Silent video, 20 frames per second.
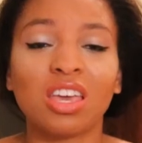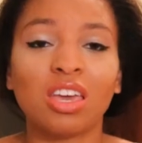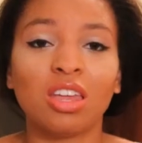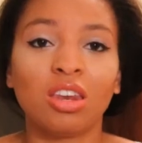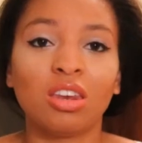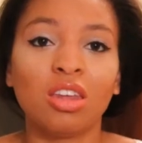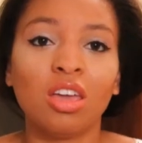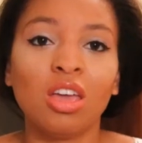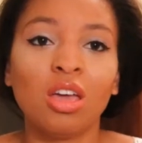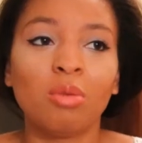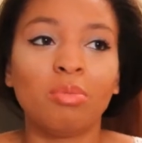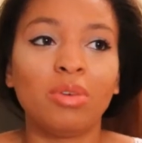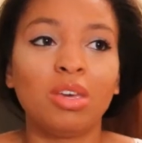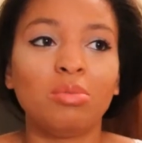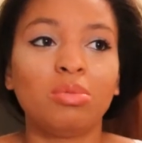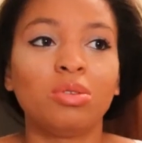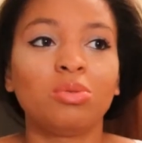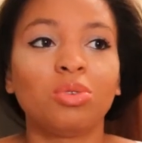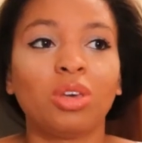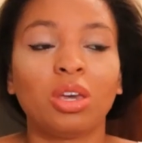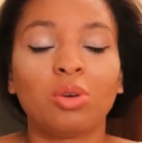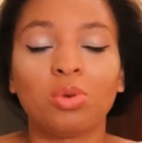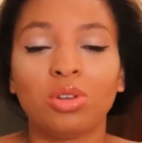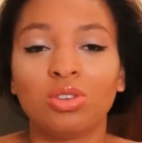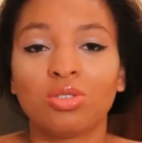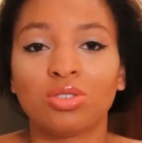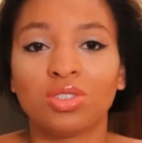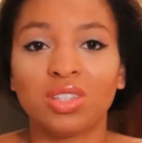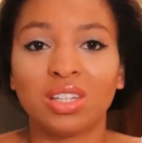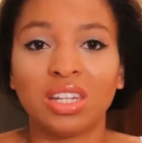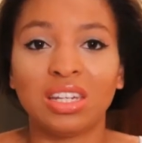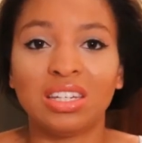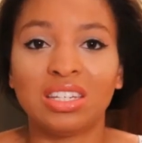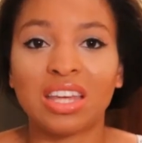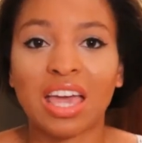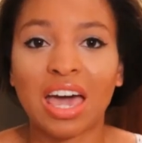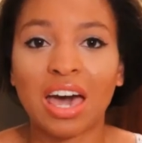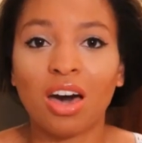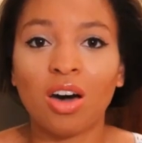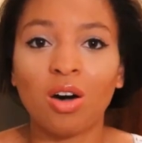and maybe like when you're sitting
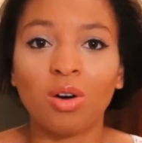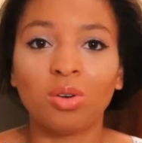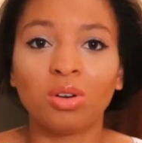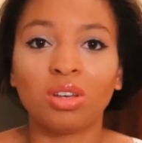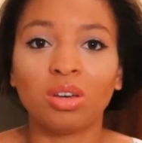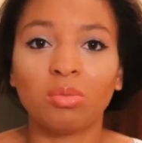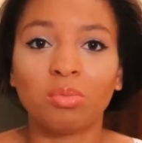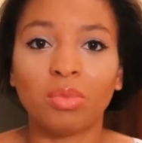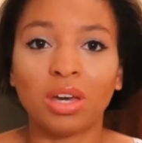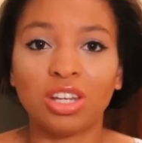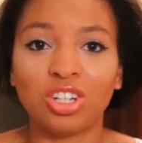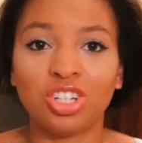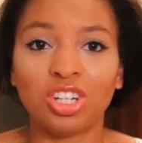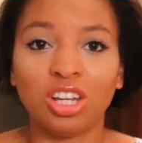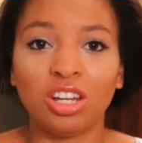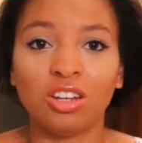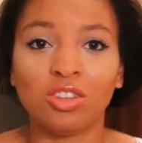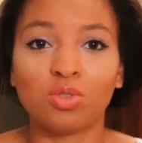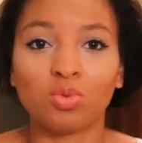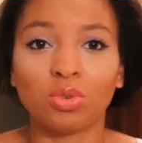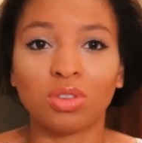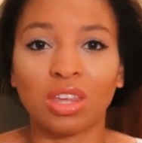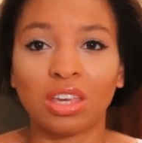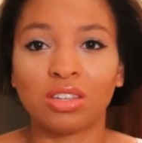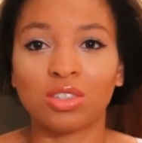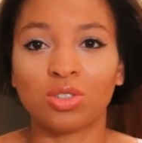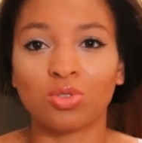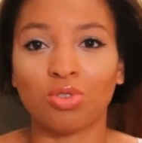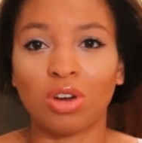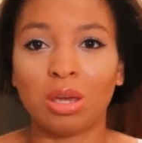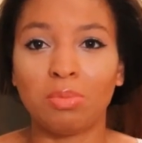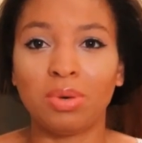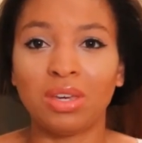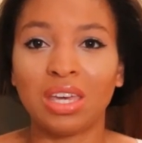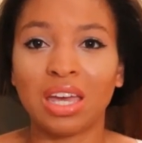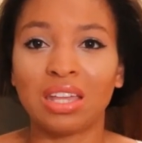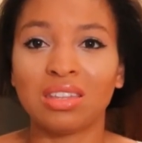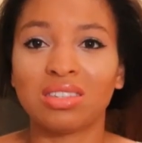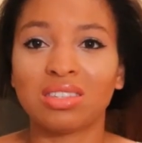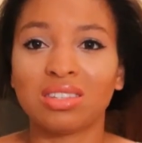down, my jeans would like scrape
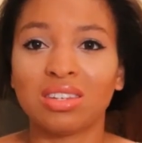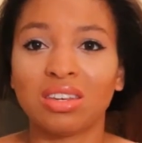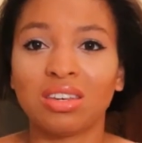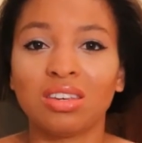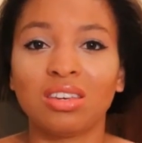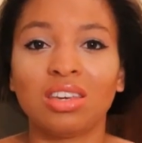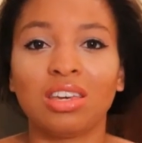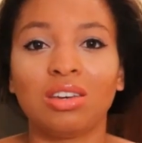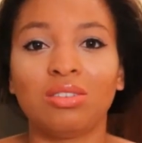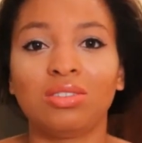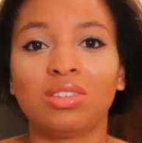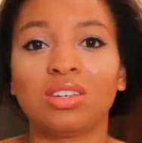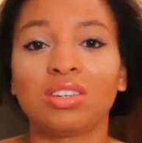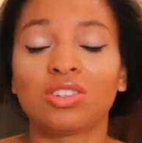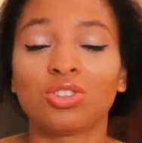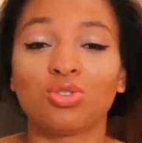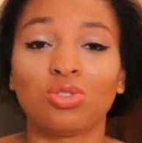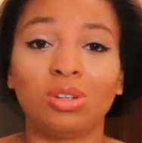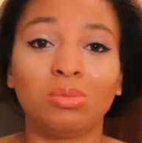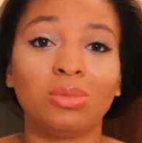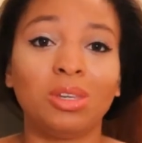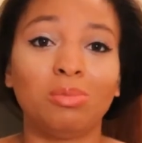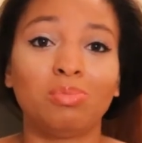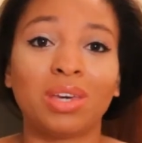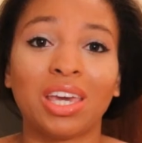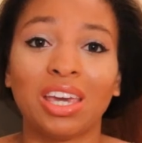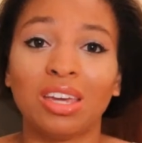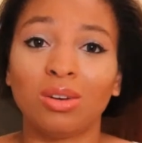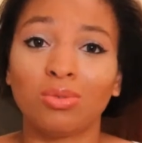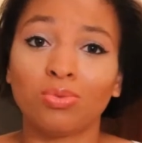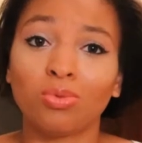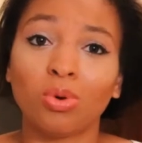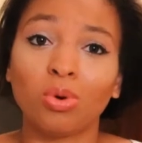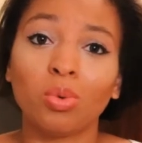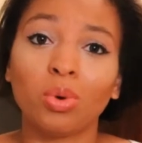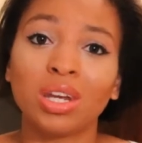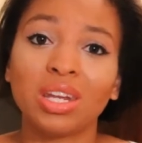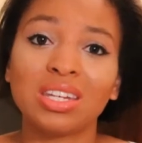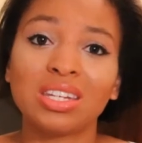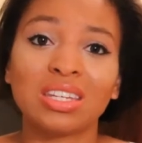against it. It was extremely
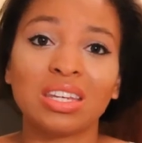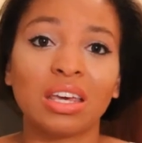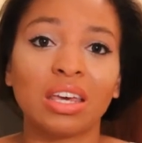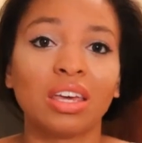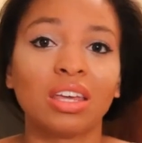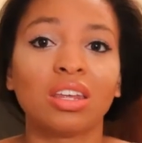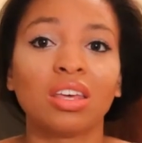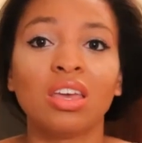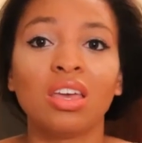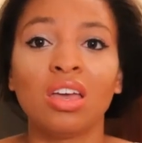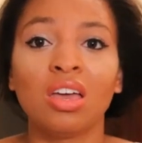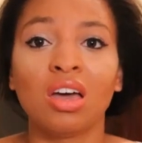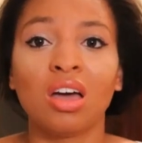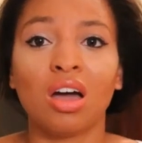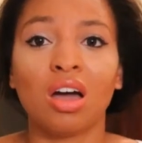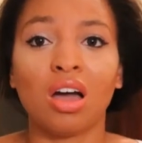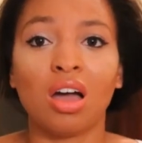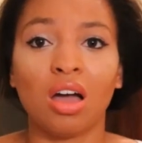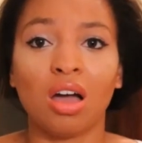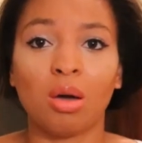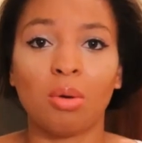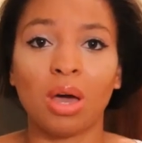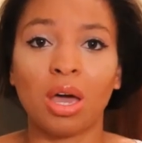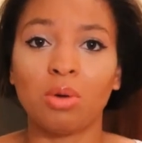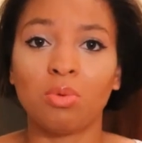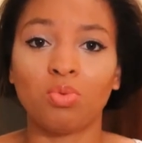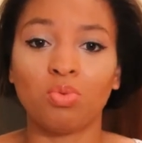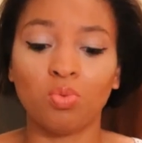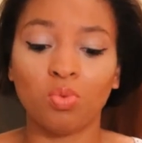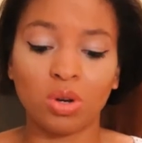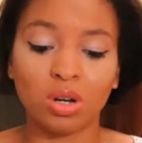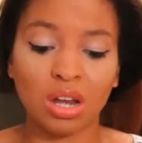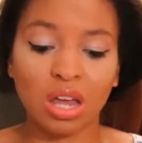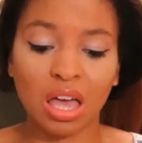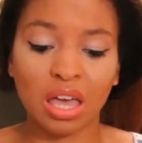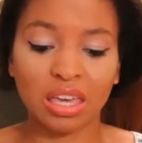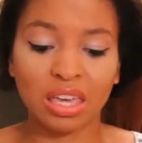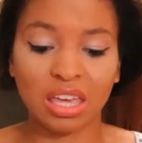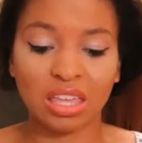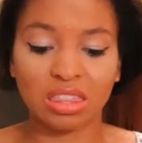painful when it did. I would
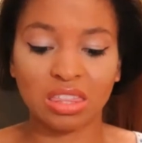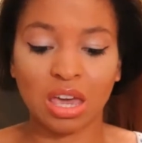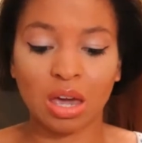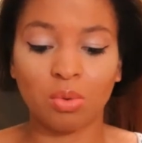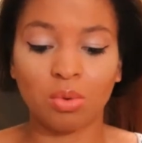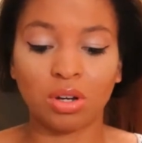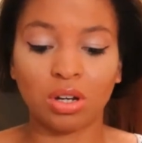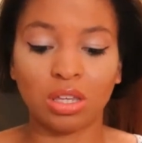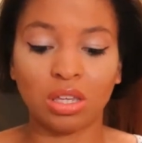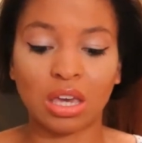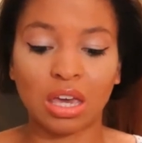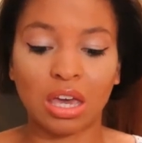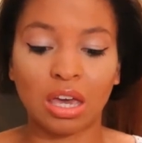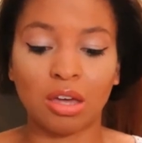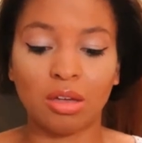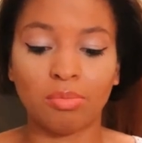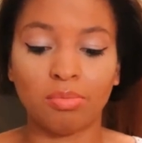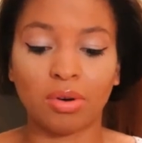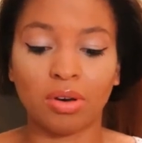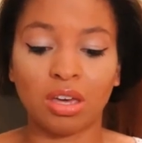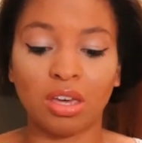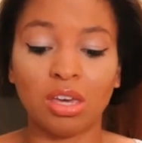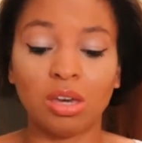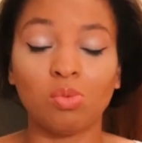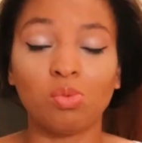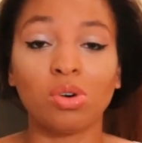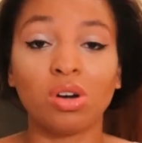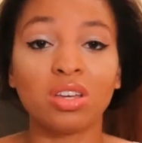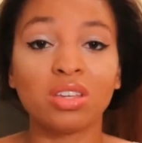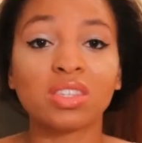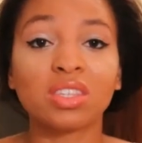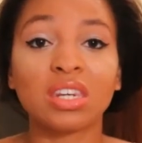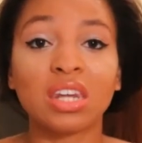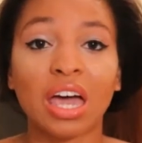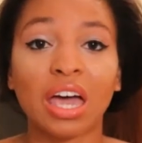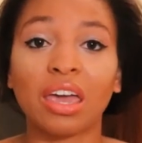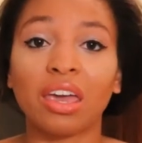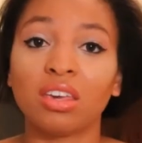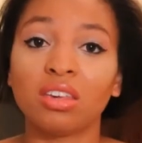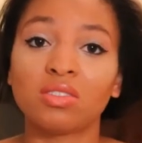not get that one again, but it was
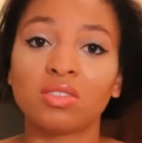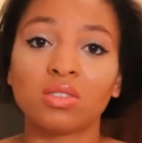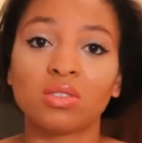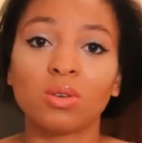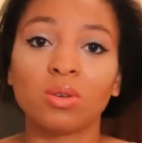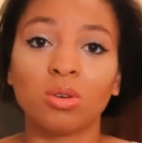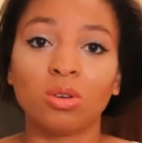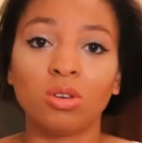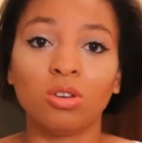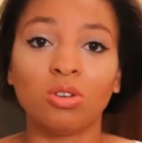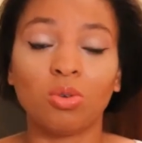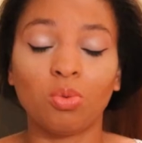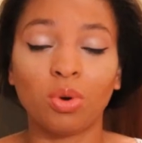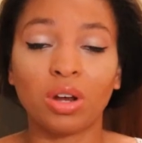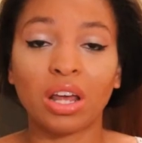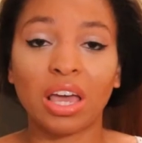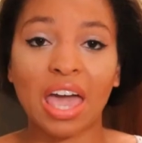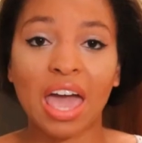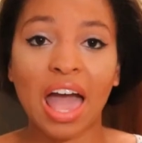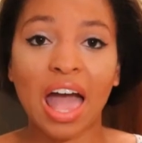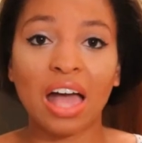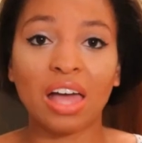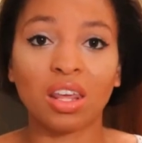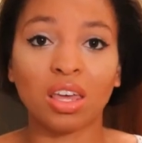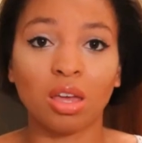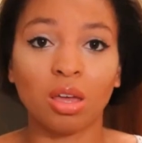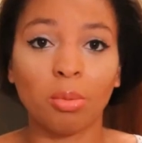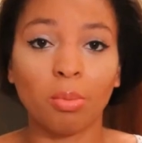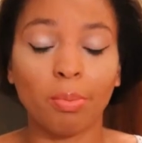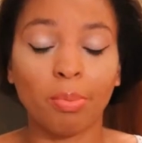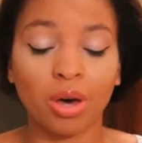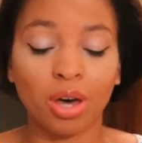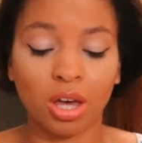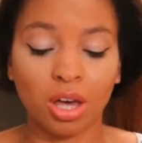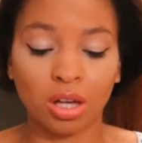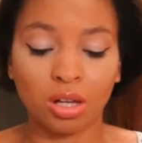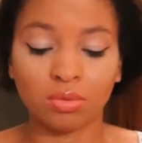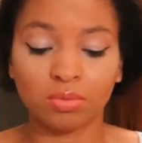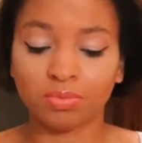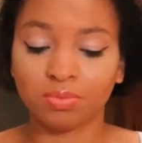nice, you know, when I had it,
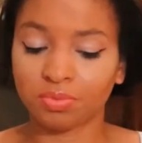but